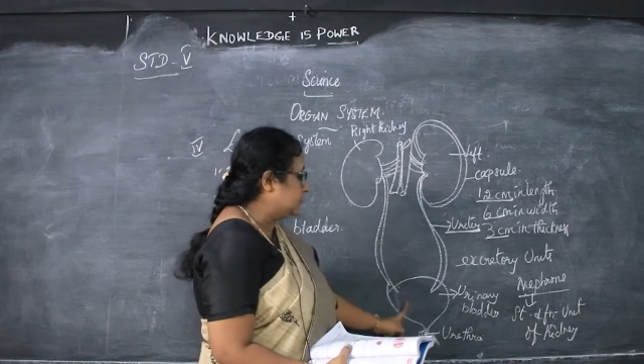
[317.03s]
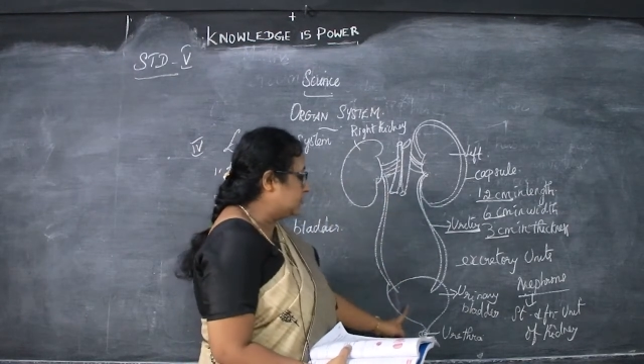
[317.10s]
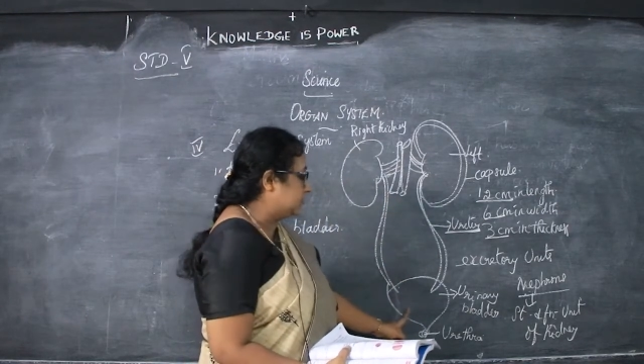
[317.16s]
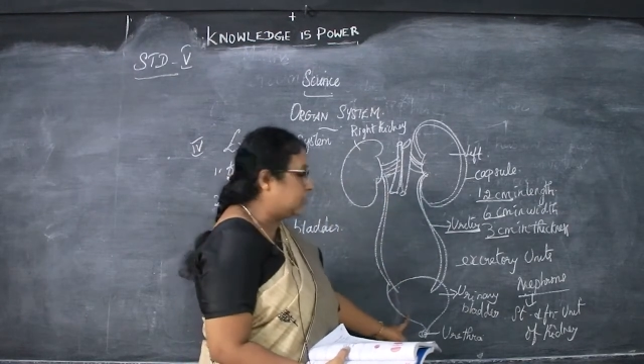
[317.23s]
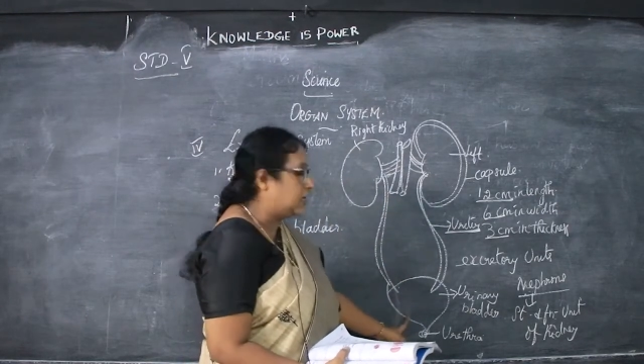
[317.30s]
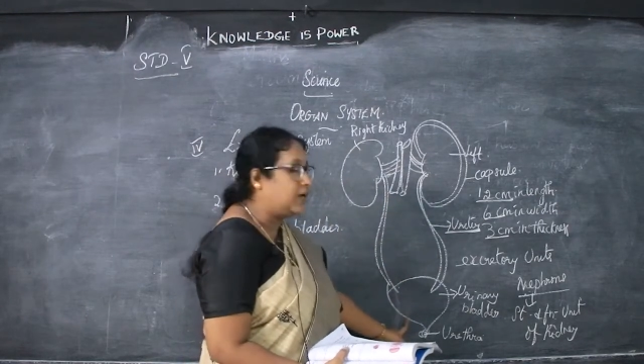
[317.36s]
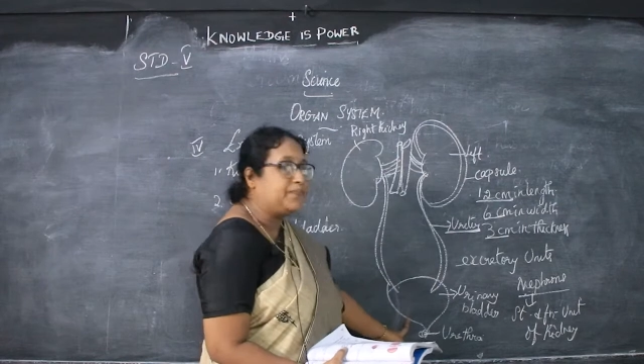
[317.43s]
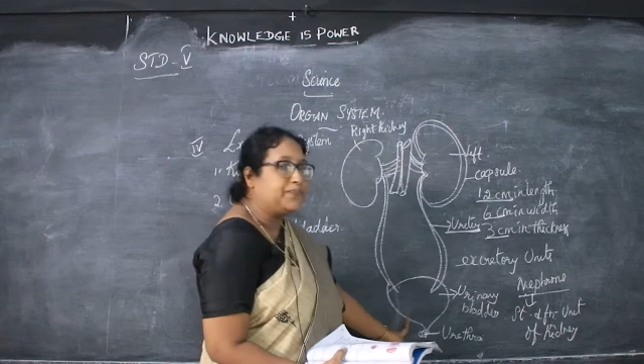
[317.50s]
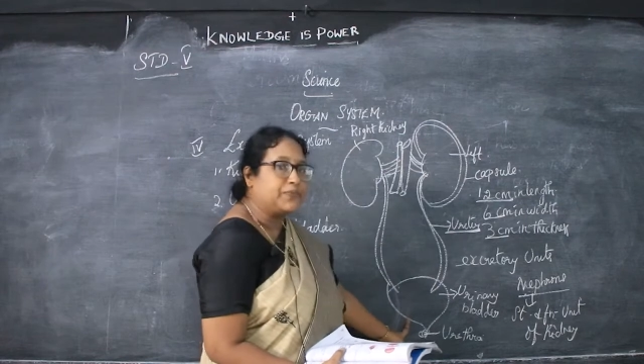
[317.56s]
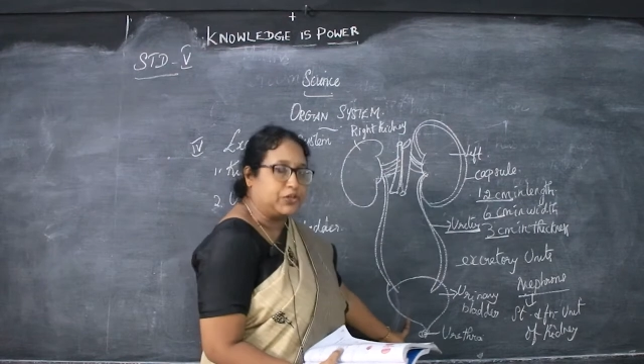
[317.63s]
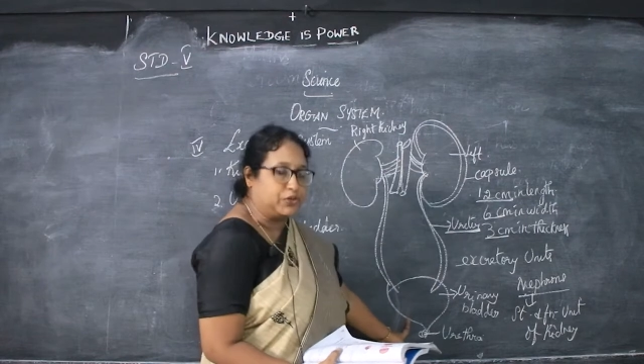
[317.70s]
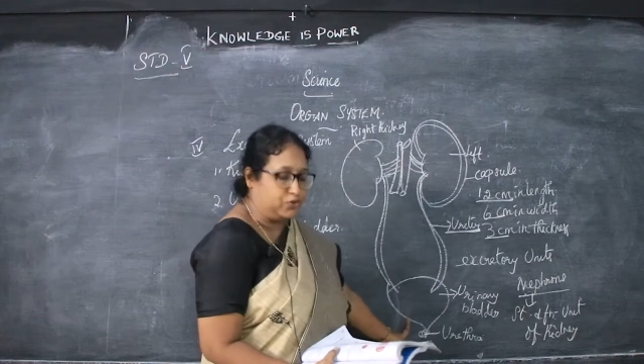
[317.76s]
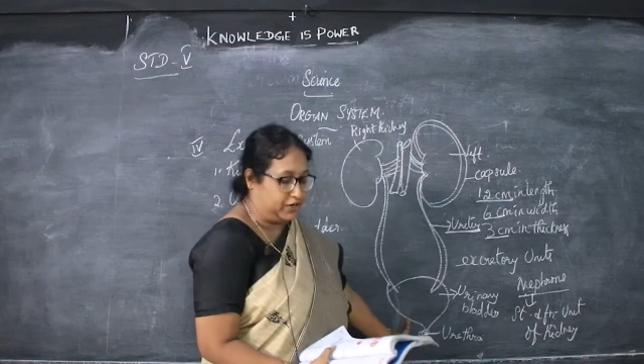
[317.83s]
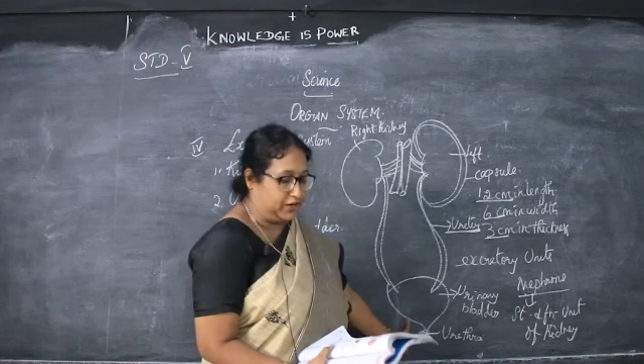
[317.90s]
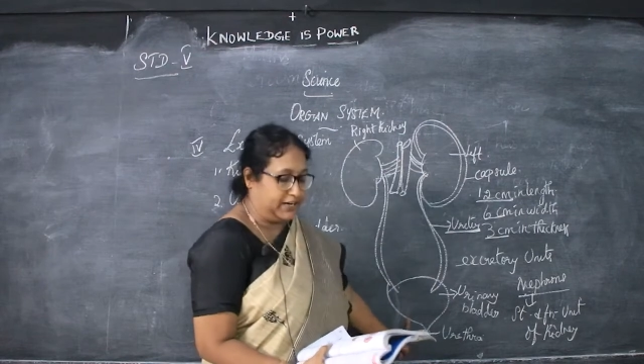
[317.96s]
with the
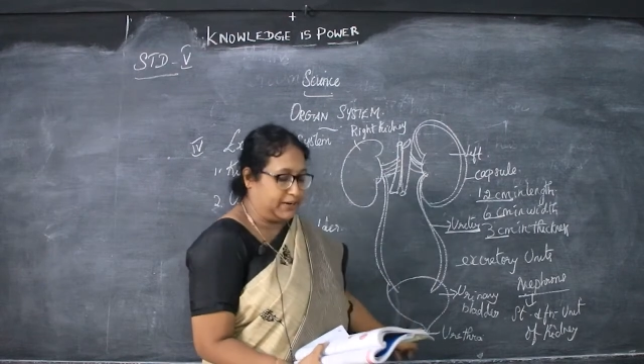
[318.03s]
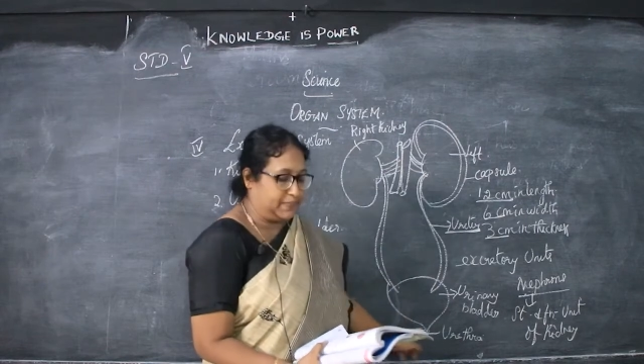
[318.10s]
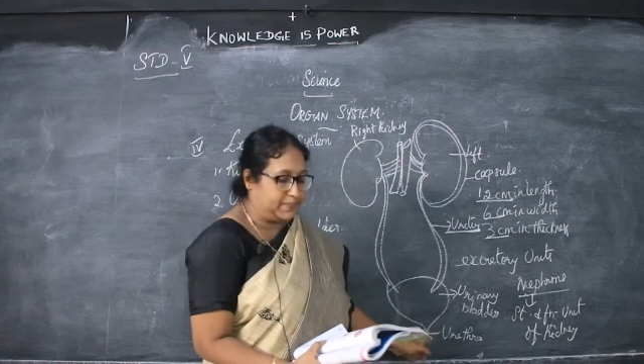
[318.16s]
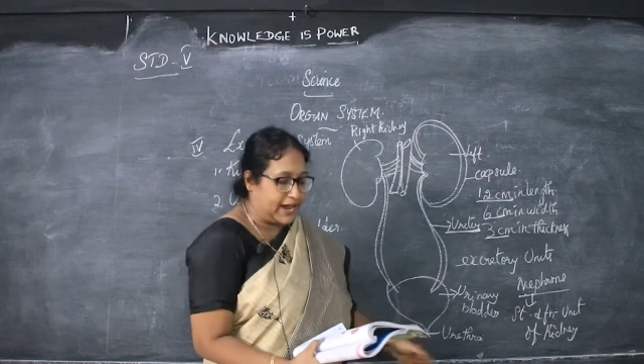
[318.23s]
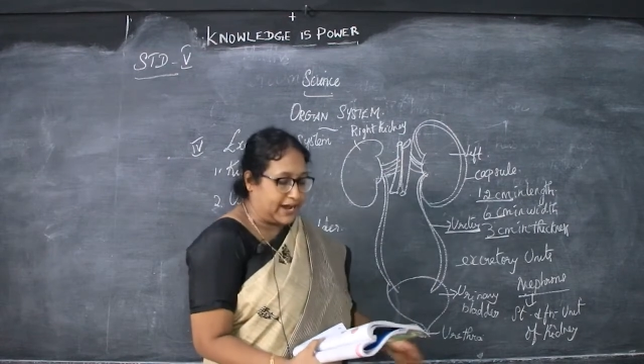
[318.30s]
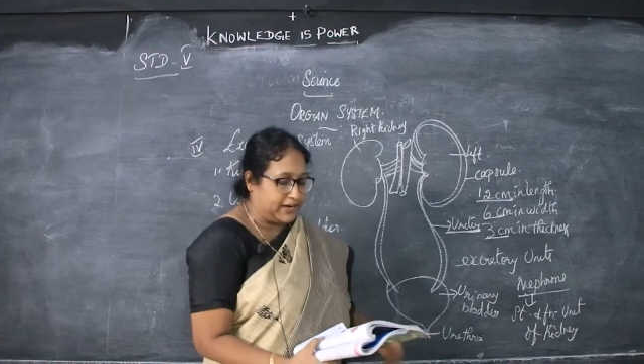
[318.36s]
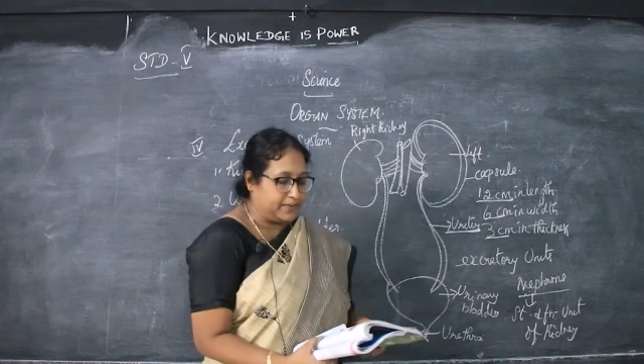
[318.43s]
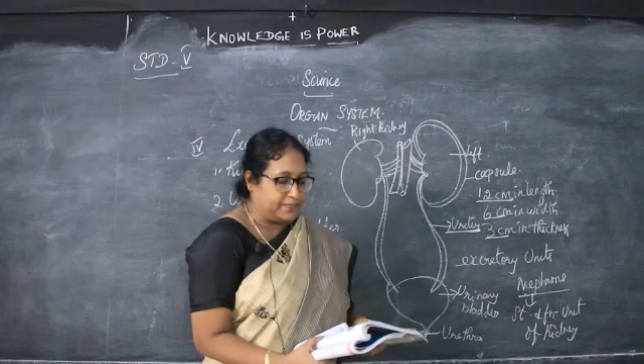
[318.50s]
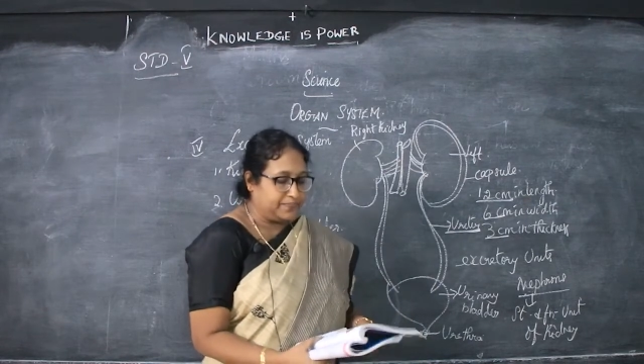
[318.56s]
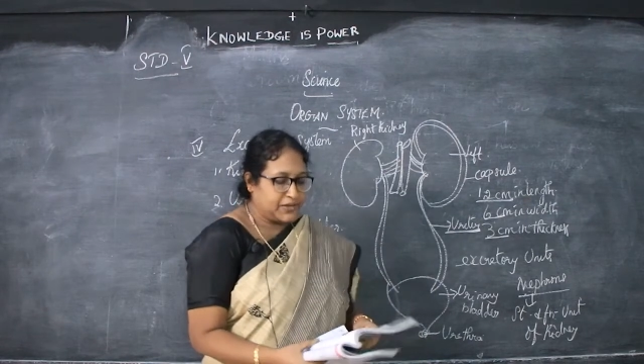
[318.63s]
urinary bladder.